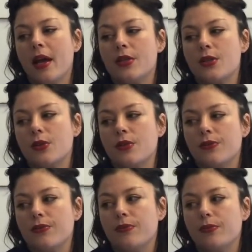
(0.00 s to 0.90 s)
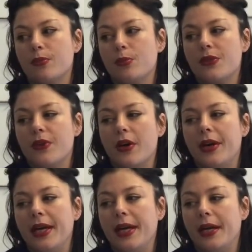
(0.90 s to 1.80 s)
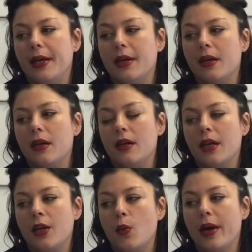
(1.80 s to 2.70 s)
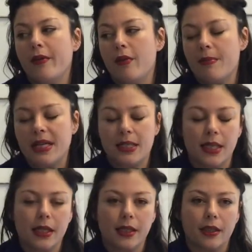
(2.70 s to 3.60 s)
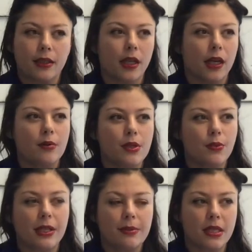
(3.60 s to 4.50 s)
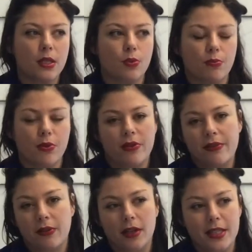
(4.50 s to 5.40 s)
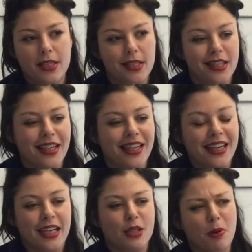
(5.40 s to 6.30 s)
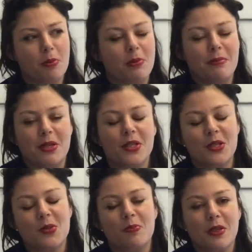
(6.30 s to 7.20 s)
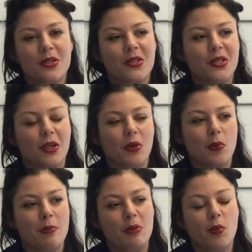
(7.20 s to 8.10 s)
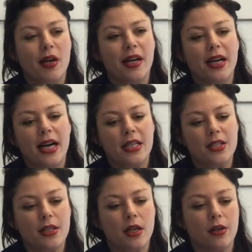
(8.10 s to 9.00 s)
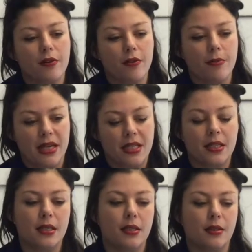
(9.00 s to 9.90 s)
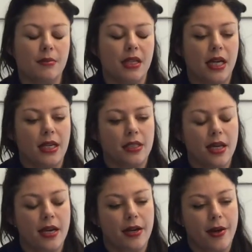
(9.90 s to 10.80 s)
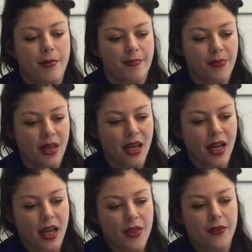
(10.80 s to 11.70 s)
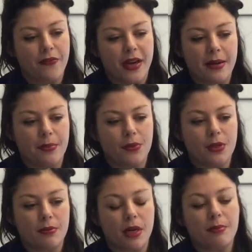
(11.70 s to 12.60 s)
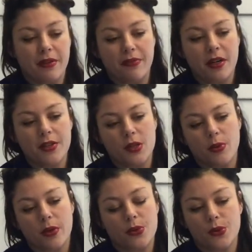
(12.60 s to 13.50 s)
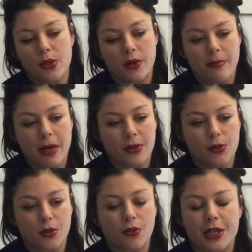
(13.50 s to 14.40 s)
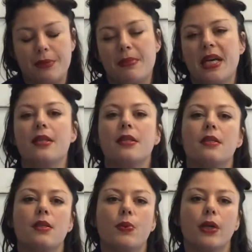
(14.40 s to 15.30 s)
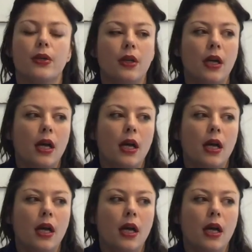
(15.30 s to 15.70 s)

sort of was very, in a way, romantic, and I was really obsessed with Pre-Raphaelites, as probably most young women were, and the kind of romanticism and that the fables, and my father's work was also about sort of Greek myths as well.